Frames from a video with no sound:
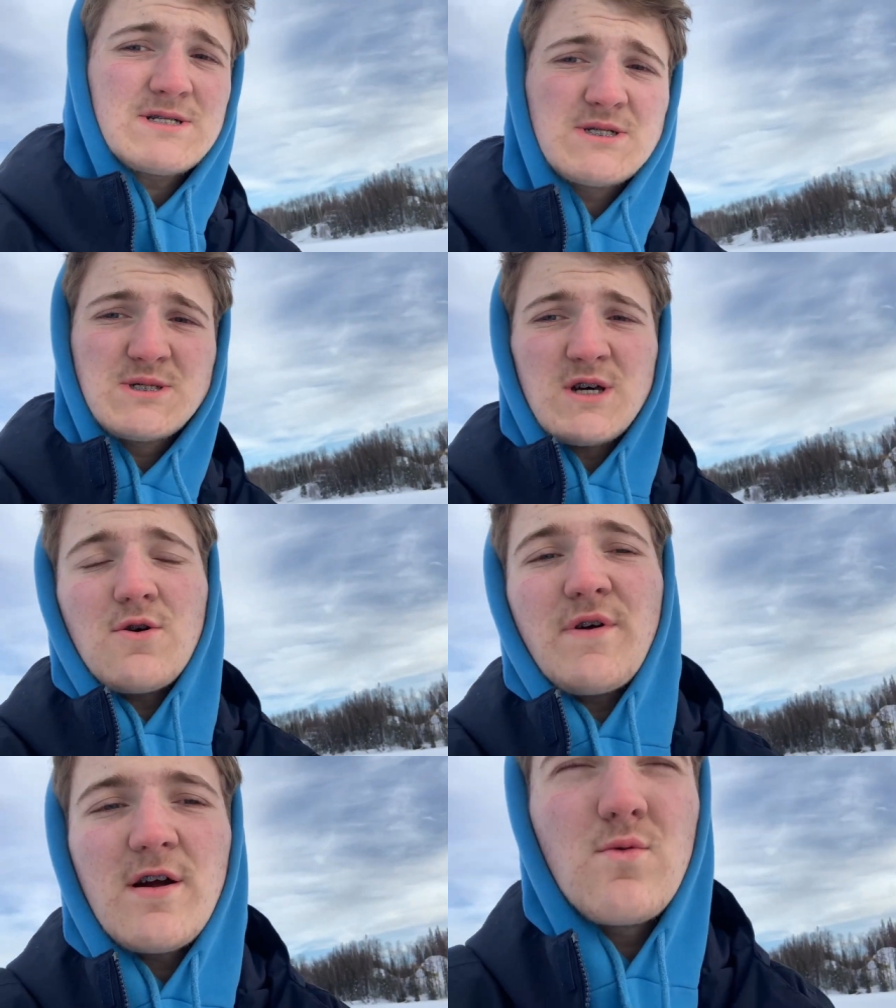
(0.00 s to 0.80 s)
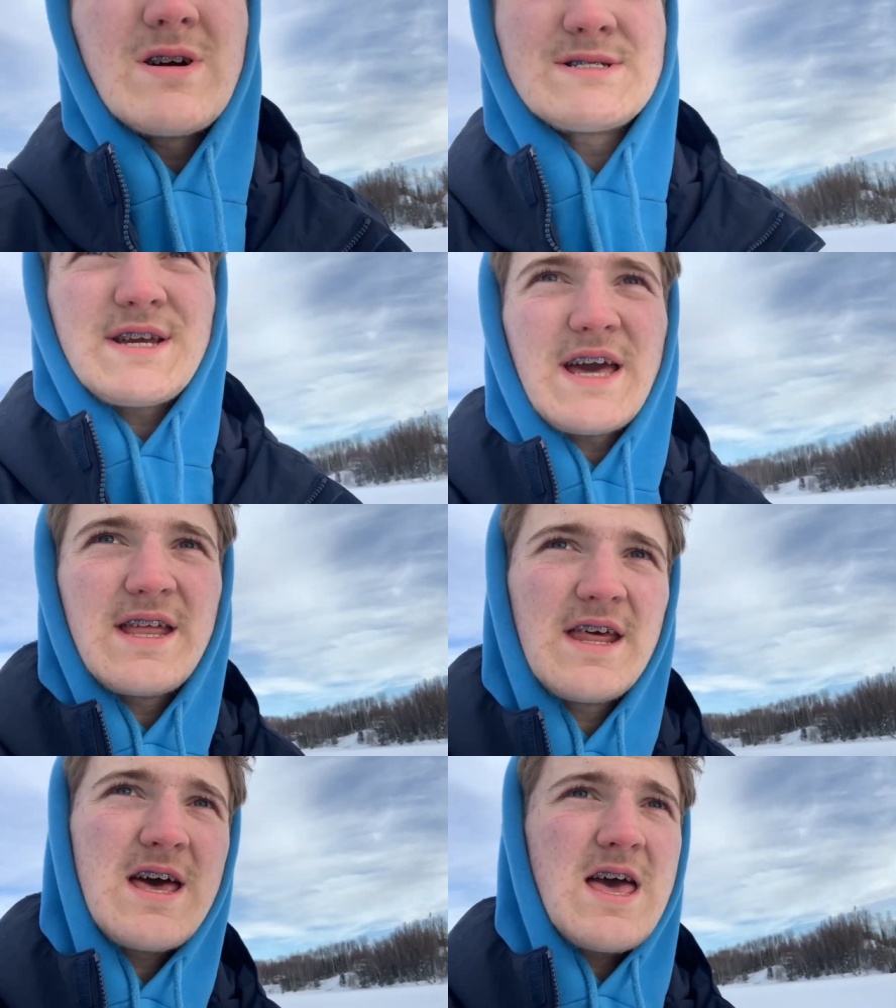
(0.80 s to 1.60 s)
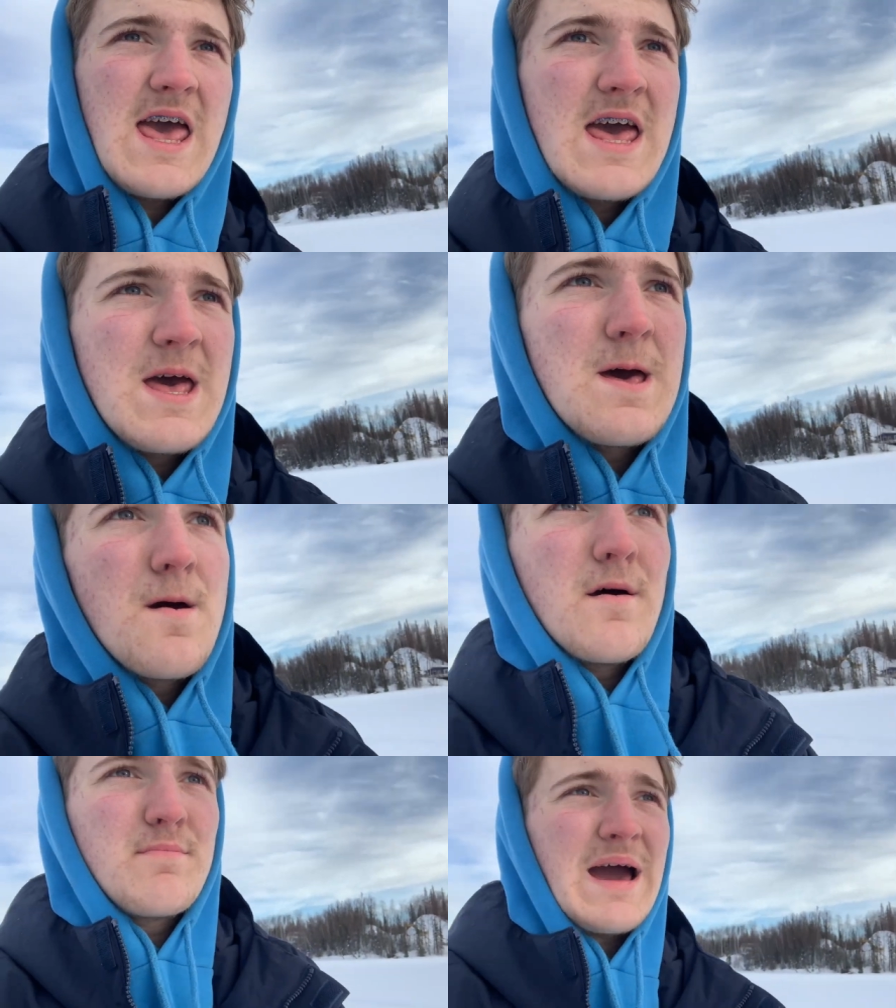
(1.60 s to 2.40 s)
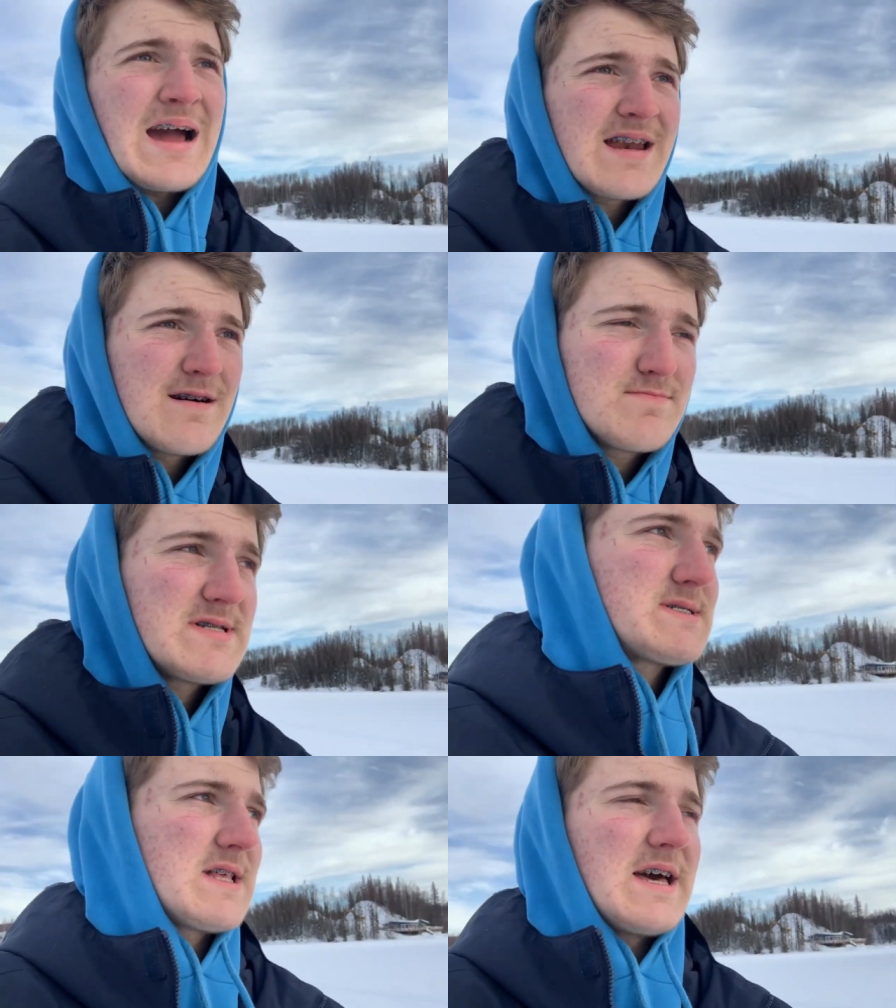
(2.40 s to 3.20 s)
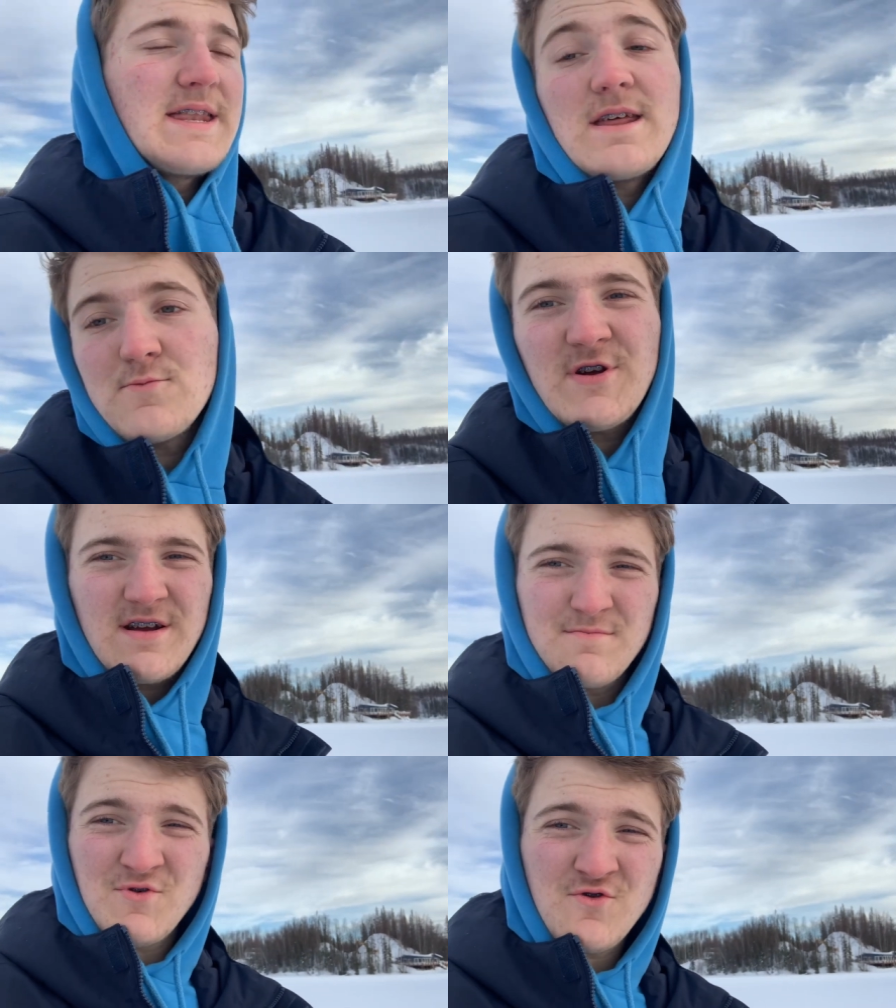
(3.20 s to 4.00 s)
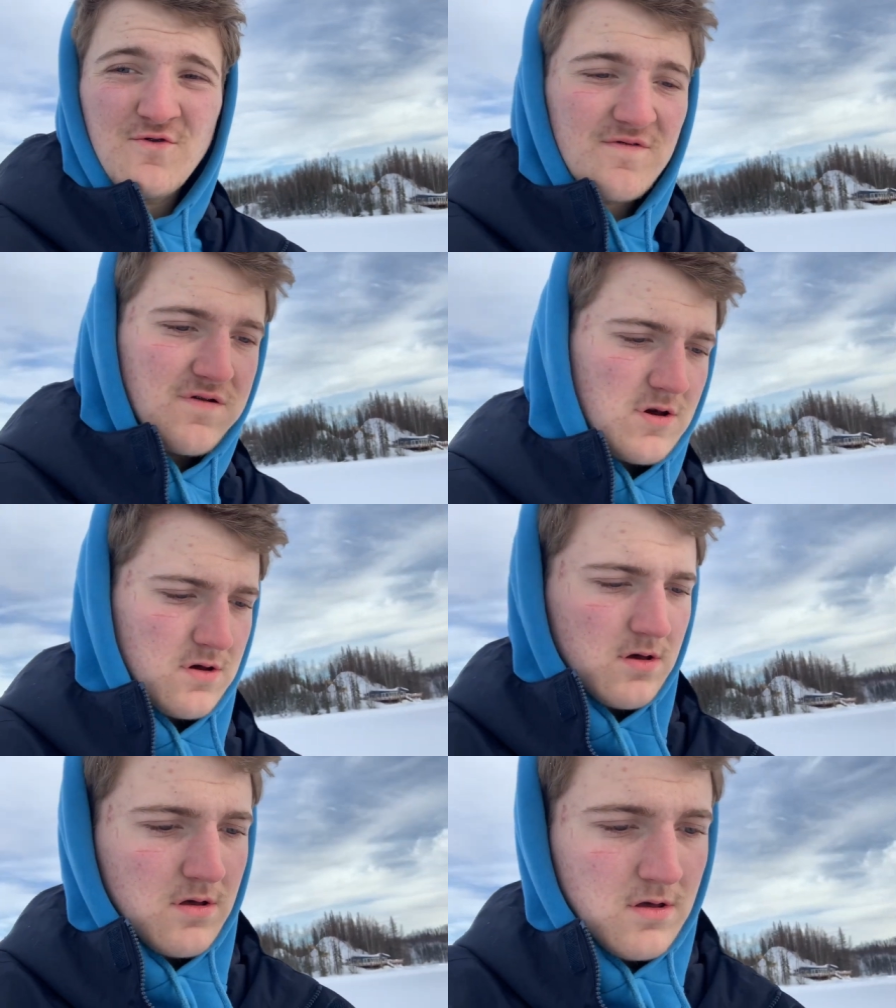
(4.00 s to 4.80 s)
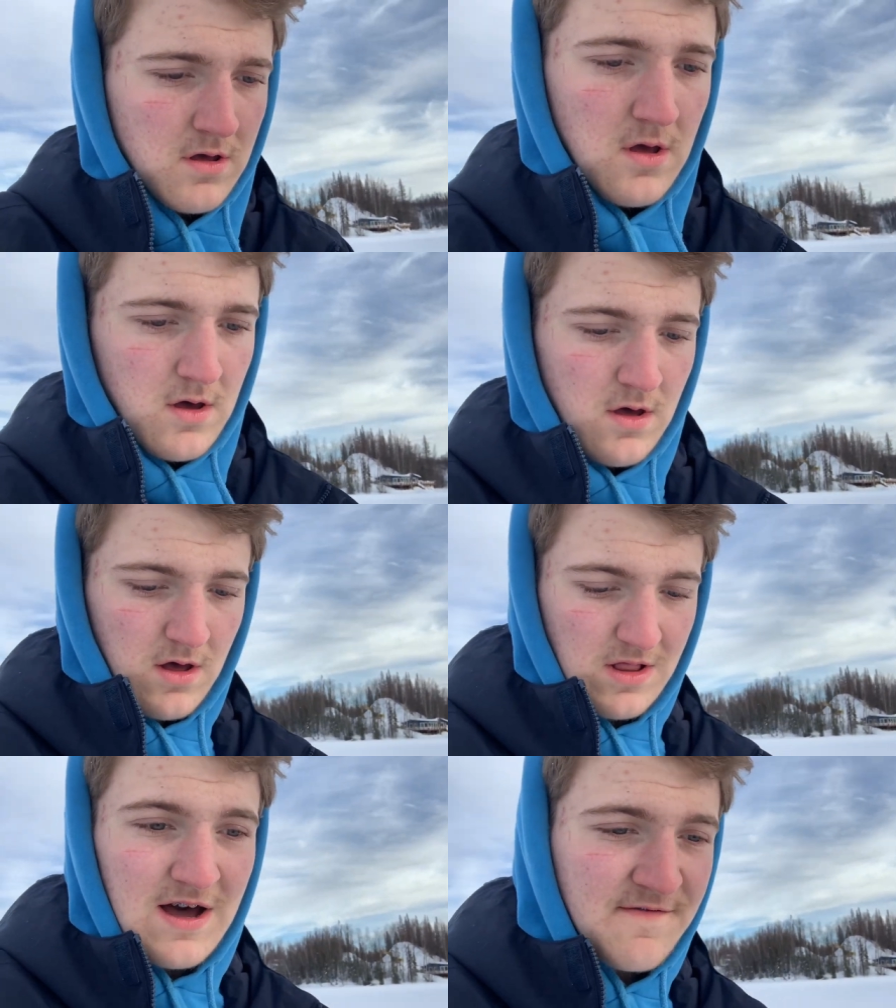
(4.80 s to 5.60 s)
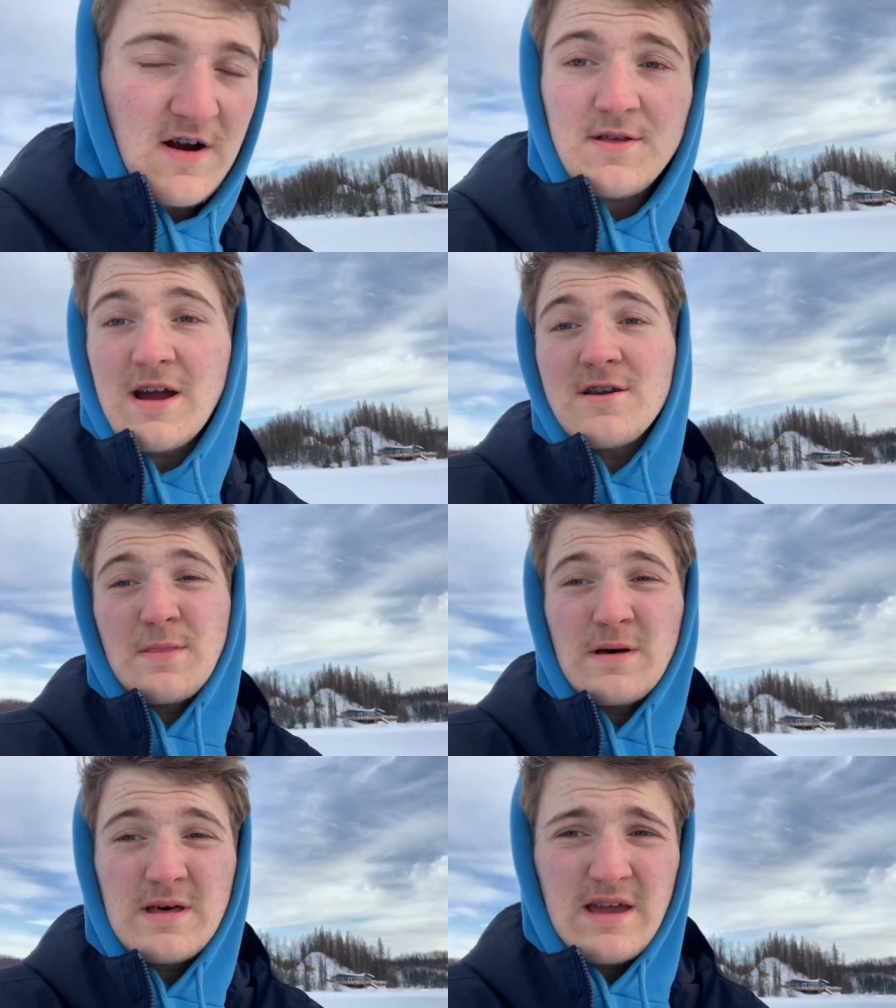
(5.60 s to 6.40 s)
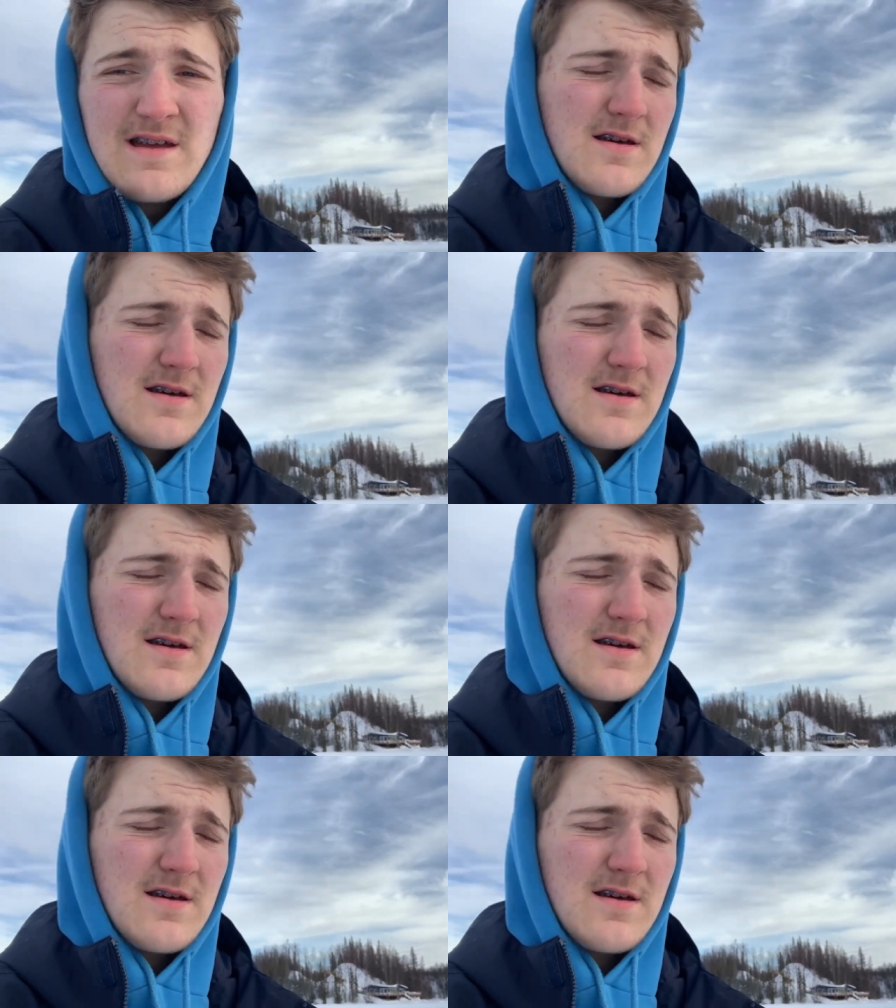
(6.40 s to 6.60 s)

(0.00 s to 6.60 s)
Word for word: So we are once again packing up the sled and we're gonna move a lot farther out on the lake.